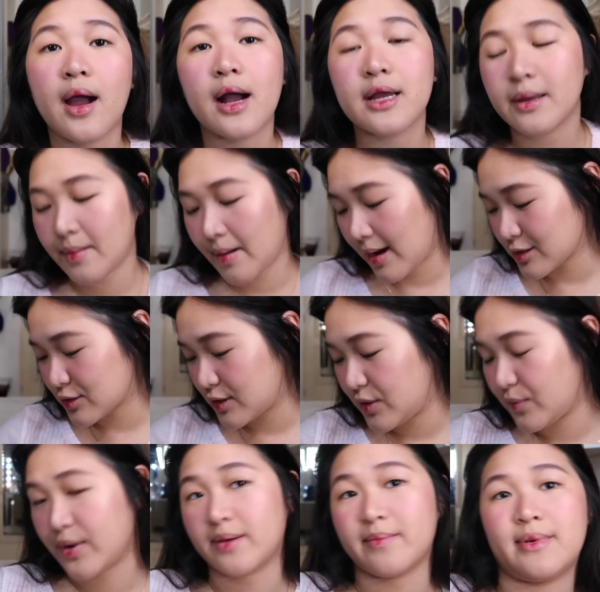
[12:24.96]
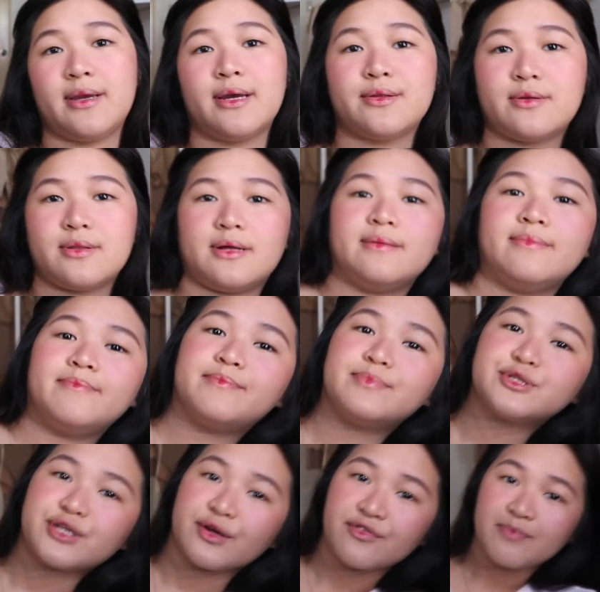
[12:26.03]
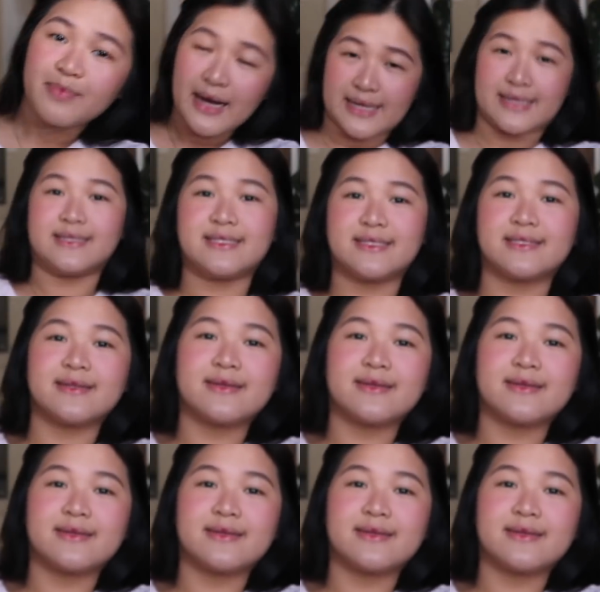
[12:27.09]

I am actually wearing my chef pants.